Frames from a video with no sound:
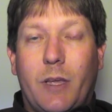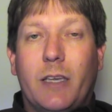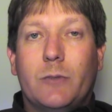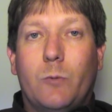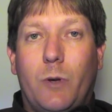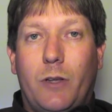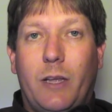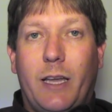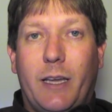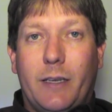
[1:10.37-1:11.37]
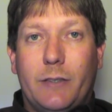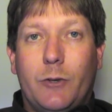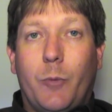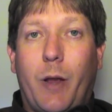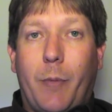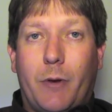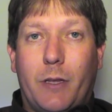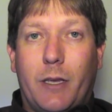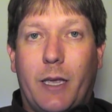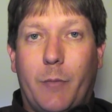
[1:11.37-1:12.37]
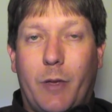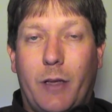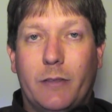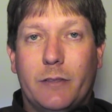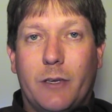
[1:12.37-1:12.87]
as well as your pay-per-click campaigns.